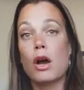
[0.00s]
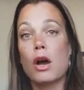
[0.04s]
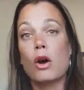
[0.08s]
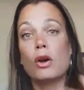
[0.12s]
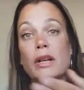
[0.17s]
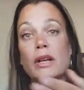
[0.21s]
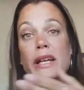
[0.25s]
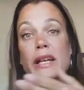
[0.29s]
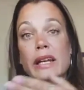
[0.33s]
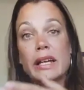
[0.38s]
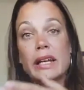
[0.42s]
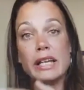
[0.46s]

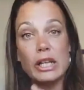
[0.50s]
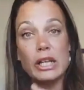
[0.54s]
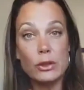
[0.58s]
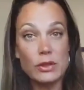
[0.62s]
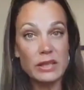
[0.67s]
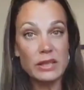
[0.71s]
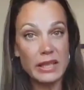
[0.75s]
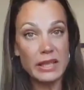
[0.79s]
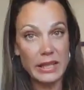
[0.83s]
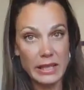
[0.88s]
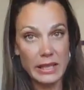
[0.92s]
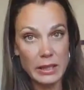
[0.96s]
getting your
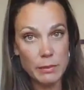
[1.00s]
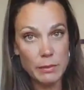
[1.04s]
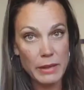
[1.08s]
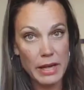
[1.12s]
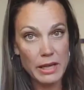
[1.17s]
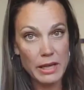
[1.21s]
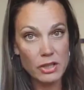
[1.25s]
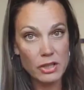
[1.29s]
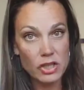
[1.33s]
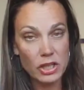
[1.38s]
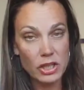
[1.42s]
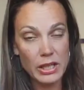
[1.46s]
team
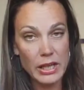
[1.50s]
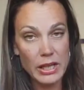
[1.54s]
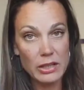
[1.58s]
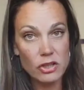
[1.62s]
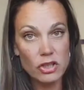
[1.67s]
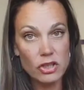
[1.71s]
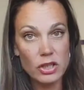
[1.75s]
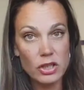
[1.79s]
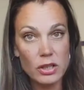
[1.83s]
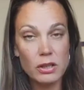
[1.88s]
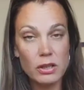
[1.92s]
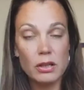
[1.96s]

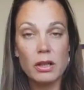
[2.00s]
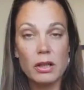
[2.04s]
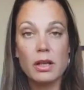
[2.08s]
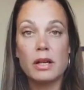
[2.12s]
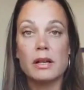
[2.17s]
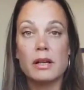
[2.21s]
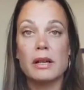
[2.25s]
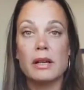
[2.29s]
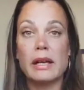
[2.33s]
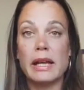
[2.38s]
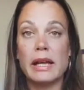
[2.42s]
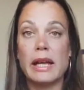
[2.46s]
education,
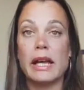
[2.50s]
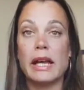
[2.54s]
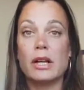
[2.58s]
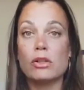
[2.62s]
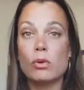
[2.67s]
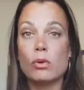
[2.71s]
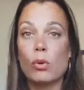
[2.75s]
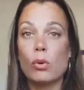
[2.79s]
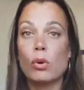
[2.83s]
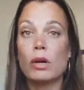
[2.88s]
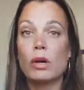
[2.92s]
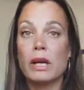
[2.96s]
and
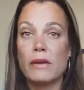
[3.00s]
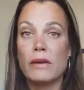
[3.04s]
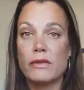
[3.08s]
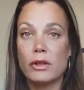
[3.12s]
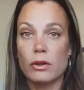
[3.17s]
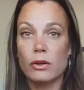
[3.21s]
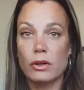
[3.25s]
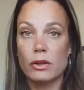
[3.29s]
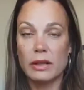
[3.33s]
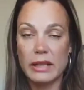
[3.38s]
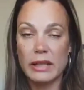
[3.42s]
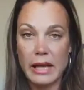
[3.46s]
or if
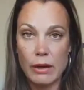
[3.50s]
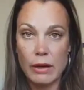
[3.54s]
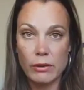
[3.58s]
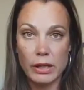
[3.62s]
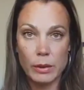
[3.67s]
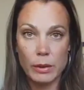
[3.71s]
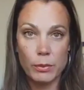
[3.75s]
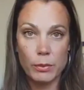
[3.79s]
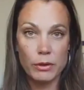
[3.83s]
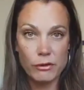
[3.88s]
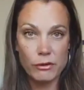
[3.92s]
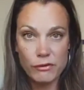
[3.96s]
you're an
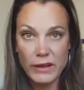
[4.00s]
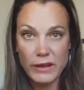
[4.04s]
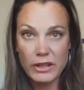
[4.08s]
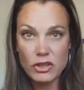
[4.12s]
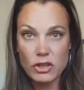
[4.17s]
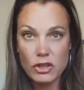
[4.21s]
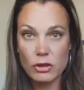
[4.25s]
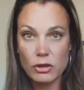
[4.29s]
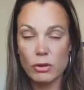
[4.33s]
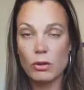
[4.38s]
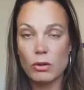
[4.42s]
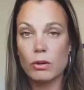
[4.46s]
accounting
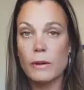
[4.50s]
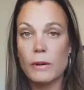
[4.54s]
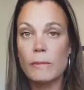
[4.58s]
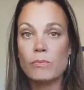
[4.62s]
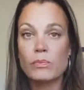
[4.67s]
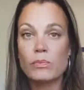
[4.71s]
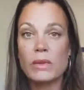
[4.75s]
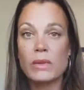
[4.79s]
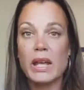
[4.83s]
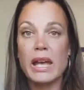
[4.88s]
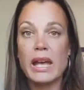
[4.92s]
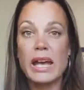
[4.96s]
professional,
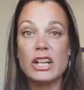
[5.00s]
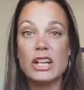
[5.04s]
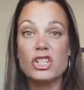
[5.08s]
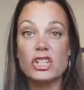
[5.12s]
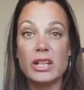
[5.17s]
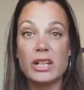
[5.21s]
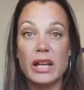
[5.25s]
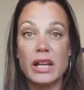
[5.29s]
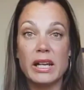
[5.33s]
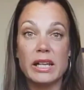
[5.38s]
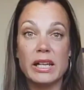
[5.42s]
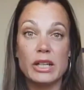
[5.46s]

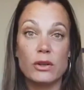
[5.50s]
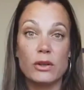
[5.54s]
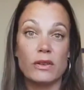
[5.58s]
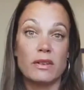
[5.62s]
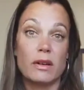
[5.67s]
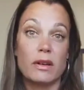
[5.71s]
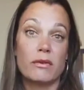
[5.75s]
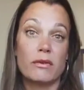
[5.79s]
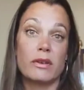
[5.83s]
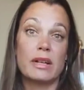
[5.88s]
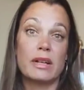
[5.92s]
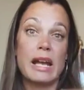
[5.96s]
educating
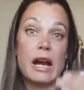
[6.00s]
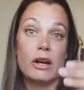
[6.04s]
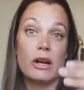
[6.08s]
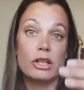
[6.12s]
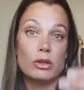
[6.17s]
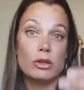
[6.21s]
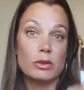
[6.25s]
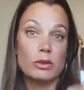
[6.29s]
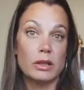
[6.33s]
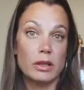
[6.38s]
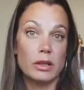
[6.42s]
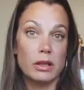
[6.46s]
yourself on how
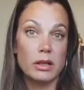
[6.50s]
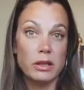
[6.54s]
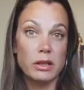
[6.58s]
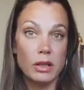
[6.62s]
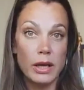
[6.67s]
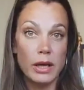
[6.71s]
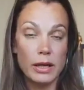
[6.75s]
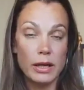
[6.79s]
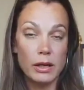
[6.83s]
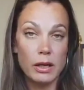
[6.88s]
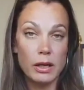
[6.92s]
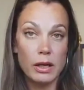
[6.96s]
you can
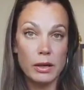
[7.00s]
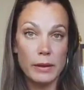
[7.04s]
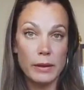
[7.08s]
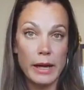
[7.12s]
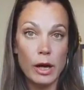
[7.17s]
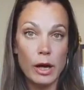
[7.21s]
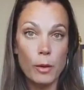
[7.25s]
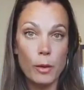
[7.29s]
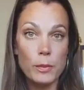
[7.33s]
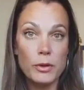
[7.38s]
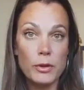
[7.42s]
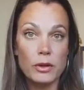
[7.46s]

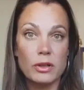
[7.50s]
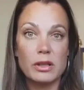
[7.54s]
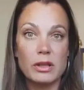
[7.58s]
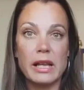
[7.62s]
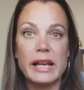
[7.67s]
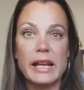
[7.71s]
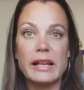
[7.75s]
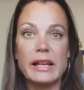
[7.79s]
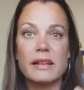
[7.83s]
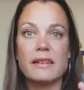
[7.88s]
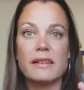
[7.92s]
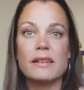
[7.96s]
help your
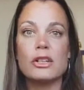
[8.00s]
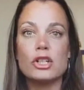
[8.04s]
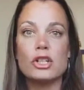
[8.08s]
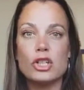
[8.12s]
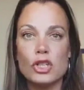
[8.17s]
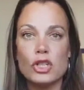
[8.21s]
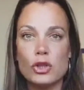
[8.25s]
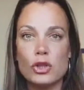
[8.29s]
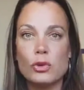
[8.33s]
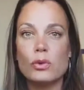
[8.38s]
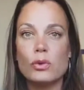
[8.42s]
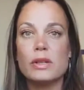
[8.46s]
clients
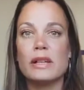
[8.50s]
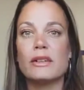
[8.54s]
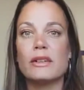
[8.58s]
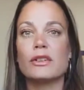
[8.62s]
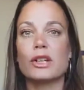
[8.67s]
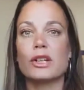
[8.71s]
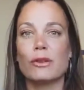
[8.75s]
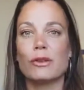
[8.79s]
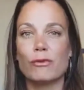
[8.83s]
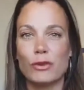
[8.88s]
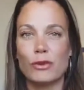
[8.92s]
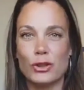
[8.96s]
do these
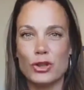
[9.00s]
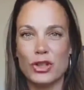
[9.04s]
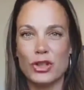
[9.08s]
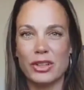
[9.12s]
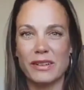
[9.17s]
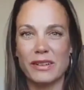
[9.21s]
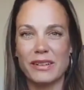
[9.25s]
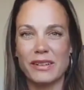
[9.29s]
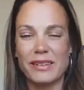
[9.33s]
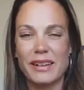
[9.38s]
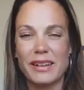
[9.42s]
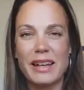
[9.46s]

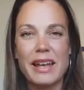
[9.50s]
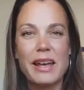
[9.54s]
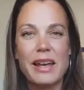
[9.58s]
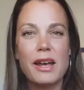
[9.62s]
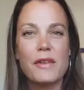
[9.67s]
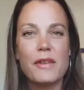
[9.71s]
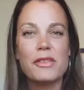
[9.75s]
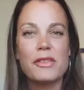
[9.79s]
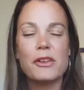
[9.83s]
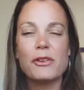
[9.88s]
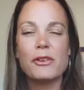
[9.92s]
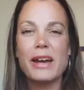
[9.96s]
conversions.
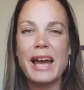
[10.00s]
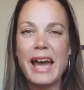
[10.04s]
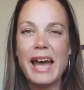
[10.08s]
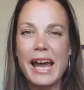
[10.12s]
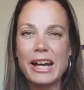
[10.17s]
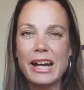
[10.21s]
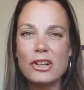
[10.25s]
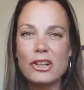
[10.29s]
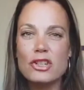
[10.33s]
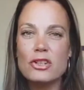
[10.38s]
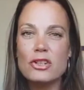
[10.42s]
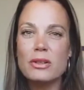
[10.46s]
They're
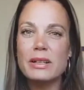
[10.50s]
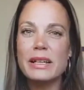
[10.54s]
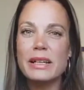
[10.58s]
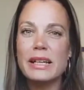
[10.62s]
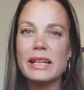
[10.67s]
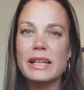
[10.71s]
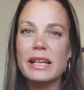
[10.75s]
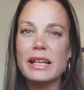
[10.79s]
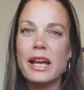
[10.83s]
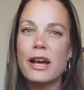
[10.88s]
actually